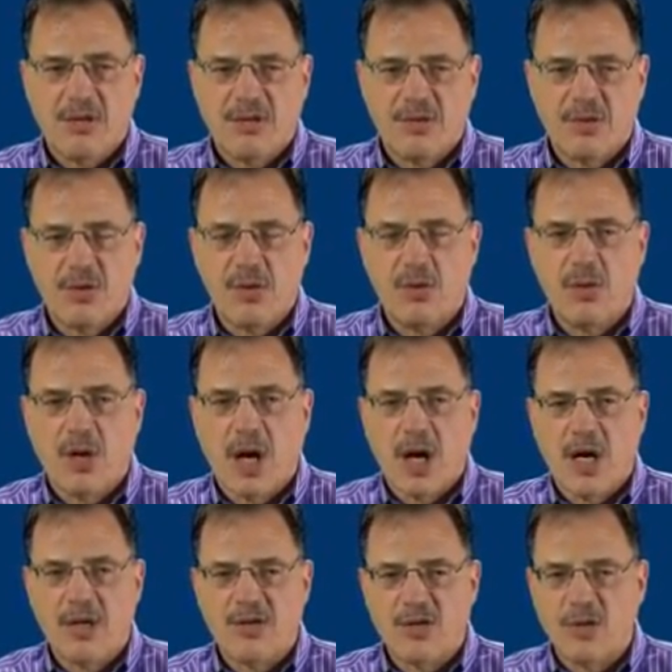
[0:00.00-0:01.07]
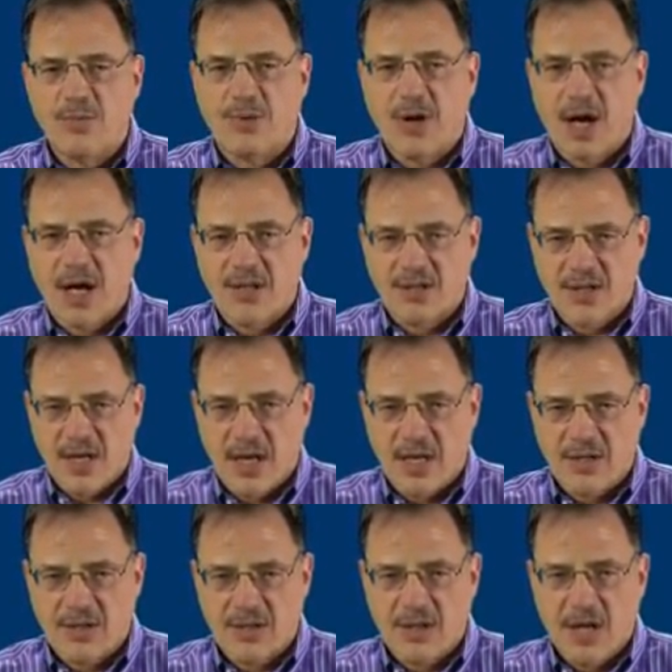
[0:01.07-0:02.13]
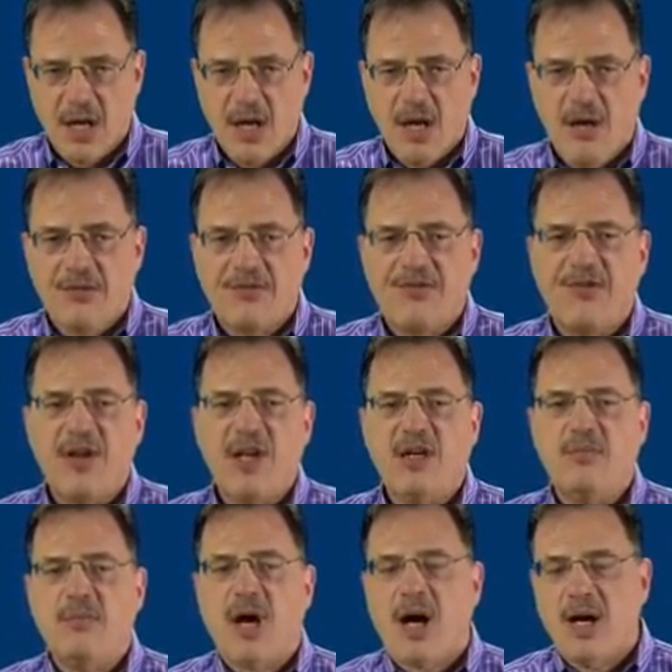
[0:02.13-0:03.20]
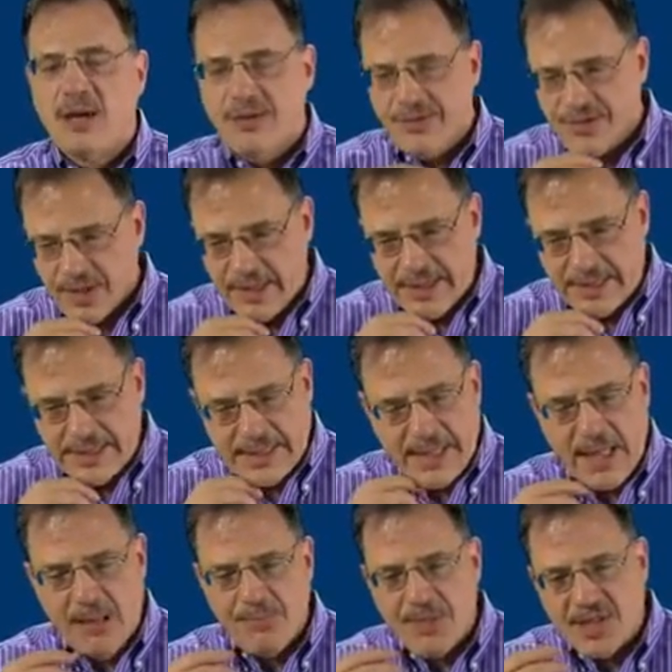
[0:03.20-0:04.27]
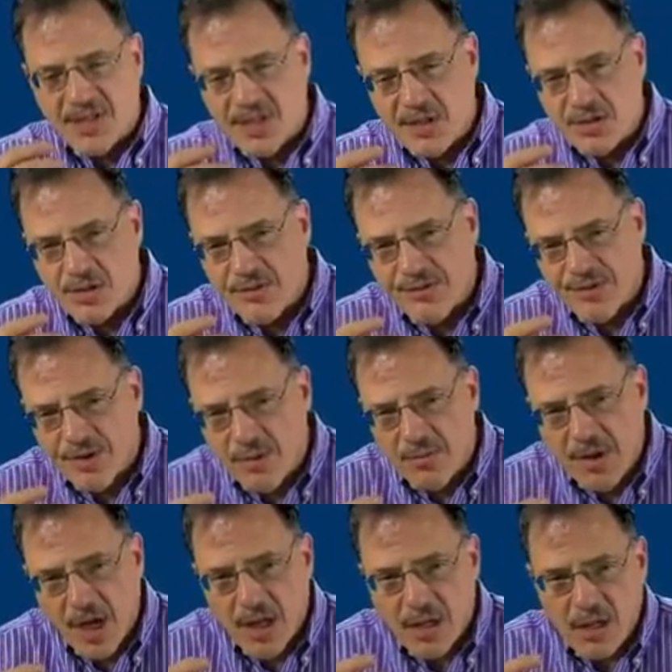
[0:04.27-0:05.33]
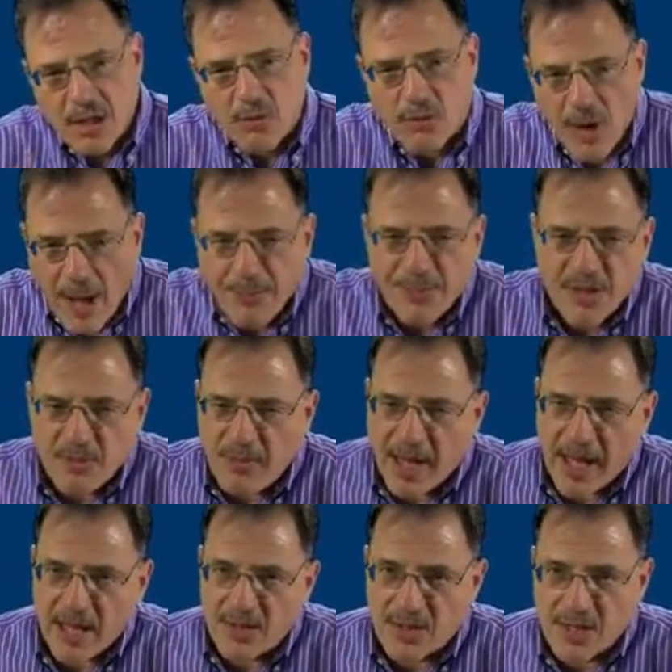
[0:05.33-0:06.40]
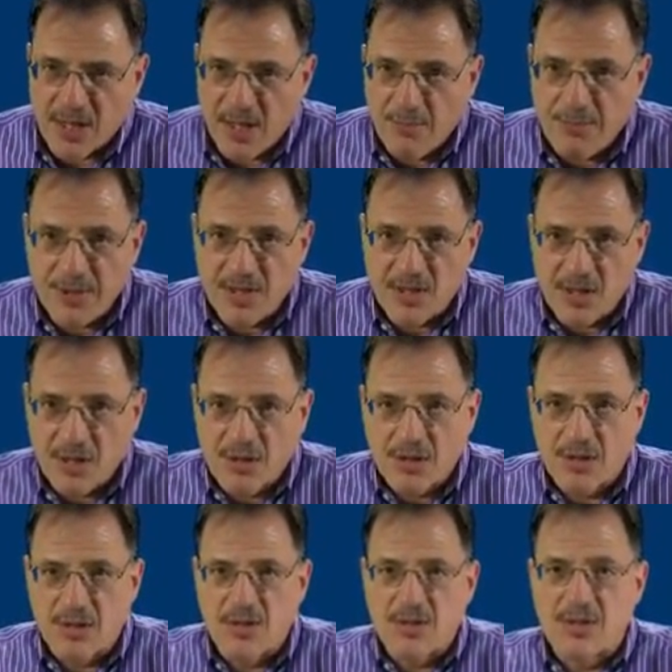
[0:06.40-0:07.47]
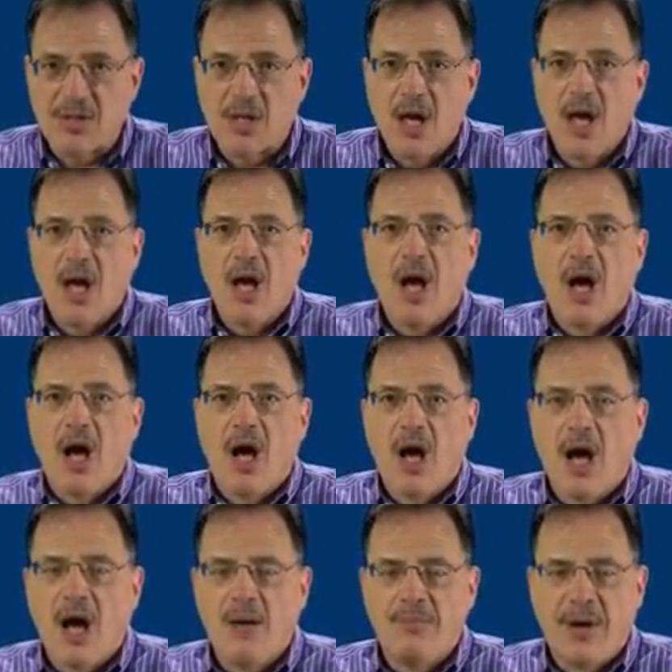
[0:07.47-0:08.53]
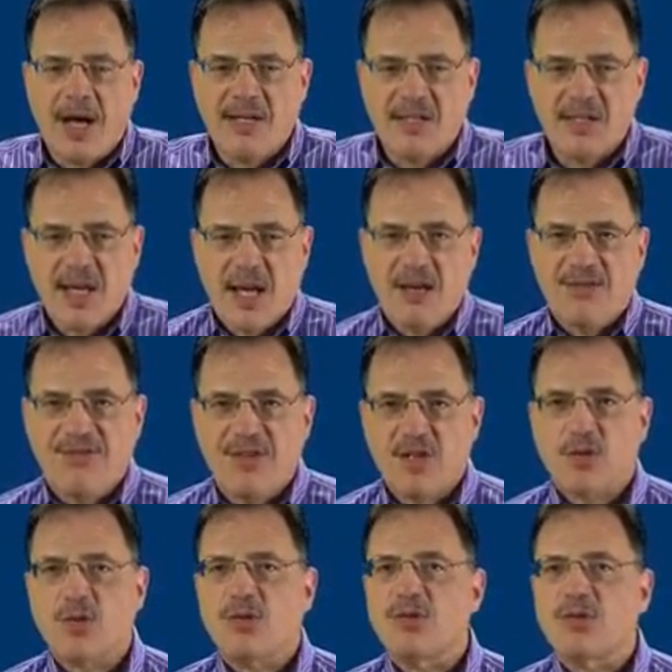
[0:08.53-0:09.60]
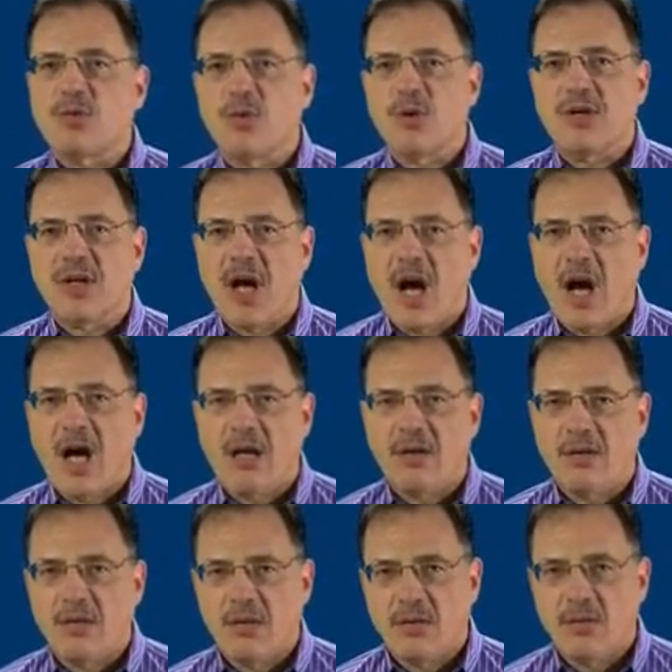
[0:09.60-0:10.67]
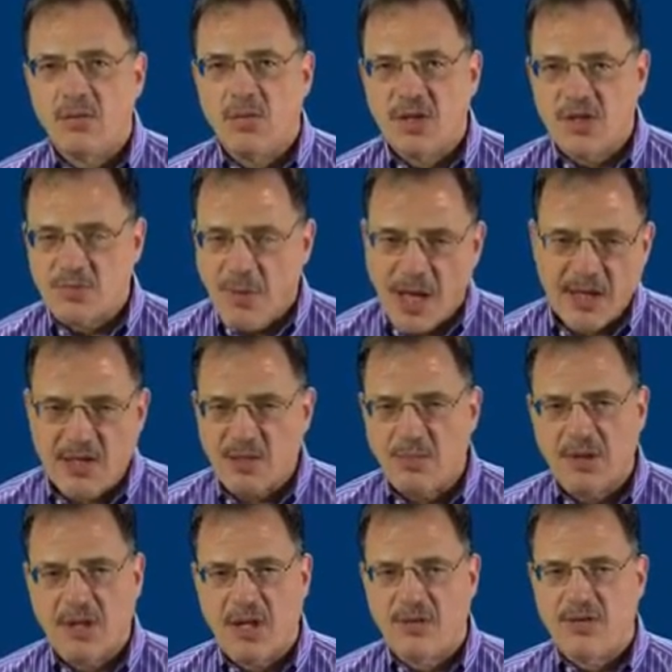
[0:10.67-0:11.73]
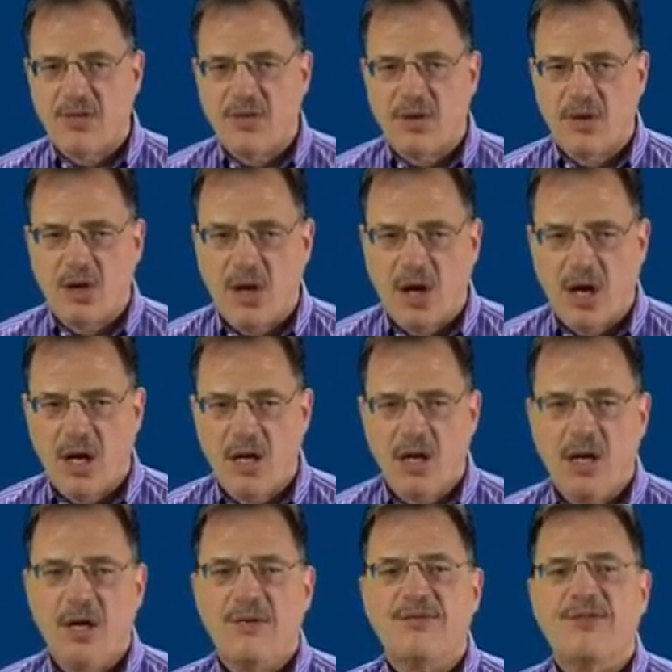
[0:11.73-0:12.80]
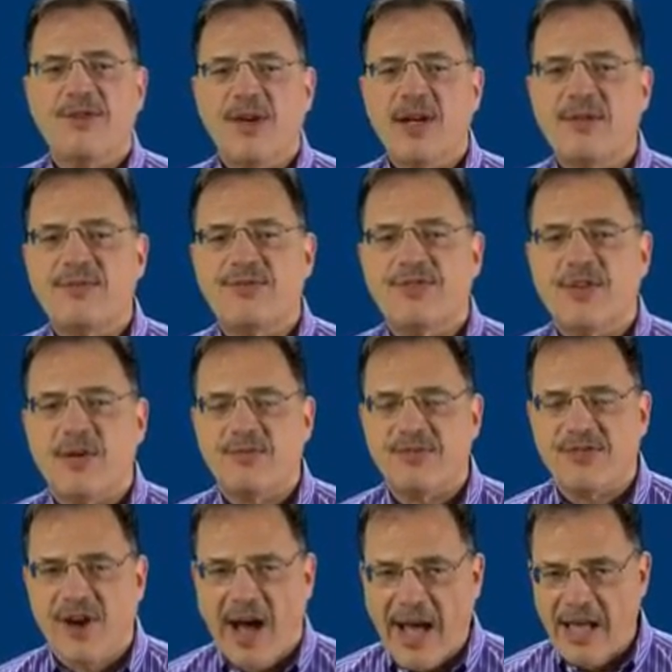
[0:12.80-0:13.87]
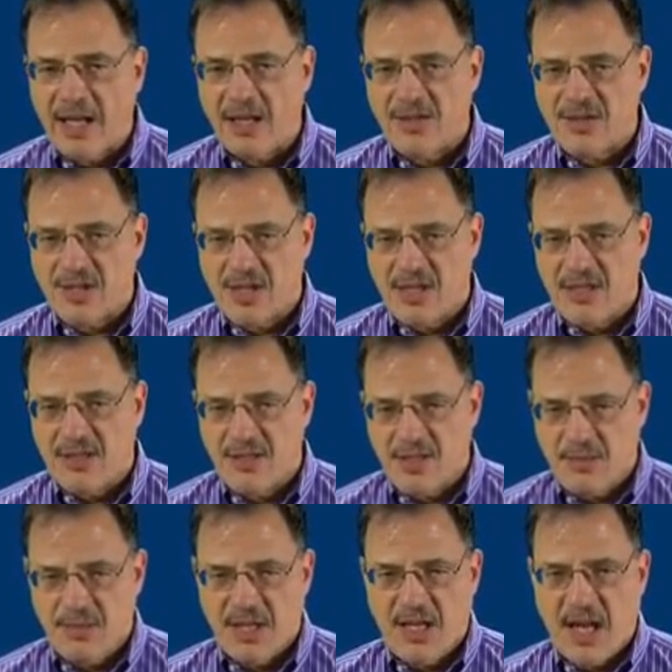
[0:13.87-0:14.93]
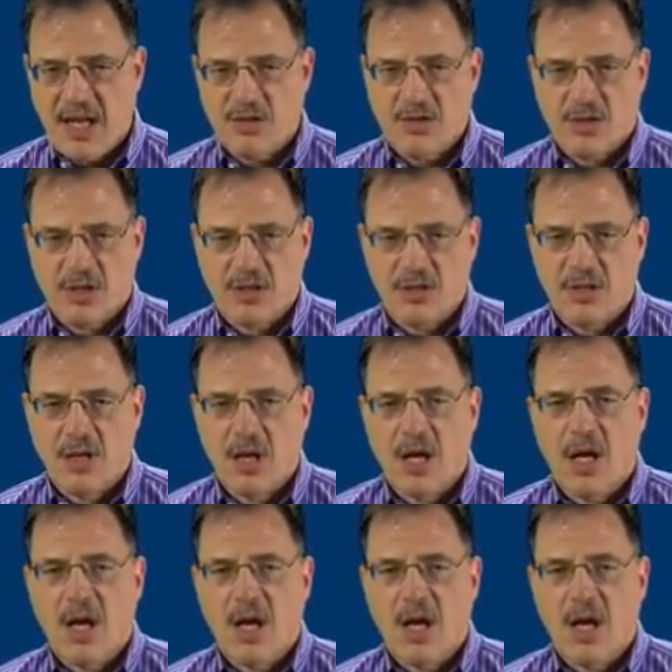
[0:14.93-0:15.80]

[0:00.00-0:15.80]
through due process. Freedom of imposition from corrupt demands and impositions by state officials who are not responsible under the law. Freedom from violence and intimidation